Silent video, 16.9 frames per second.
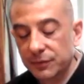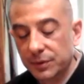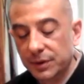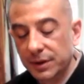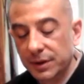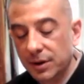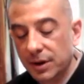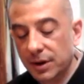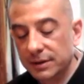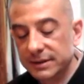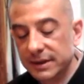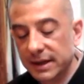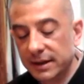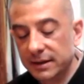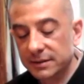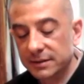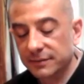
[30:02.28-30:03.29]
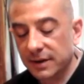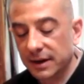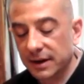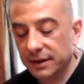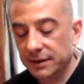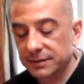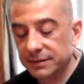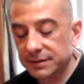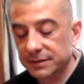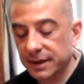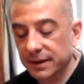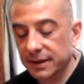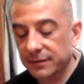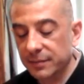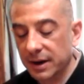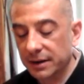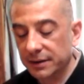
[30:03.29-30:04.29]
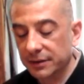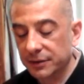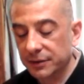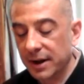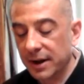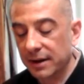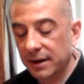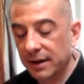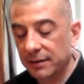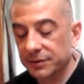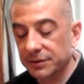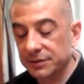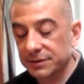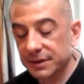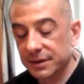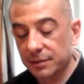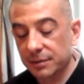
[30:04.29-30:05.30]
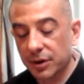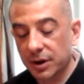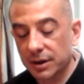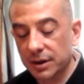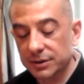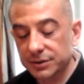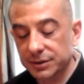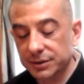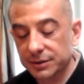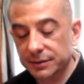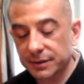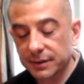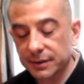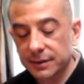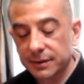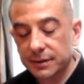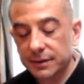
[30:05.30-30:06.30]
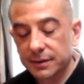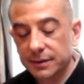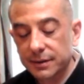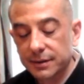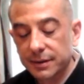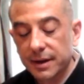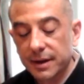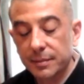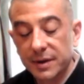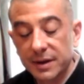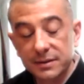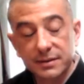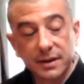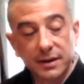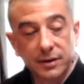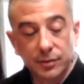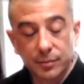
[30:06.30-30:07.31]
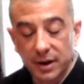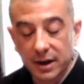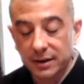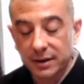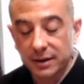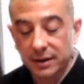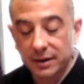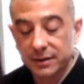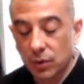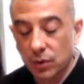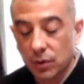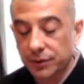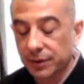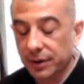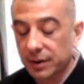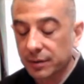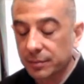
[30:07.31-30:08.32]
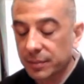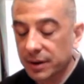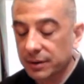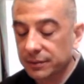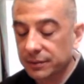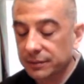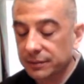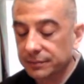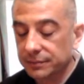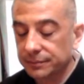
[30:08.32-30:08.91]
you cannot satisfy the state of mind you have in your sitting posture, It means that your mind is wandering about.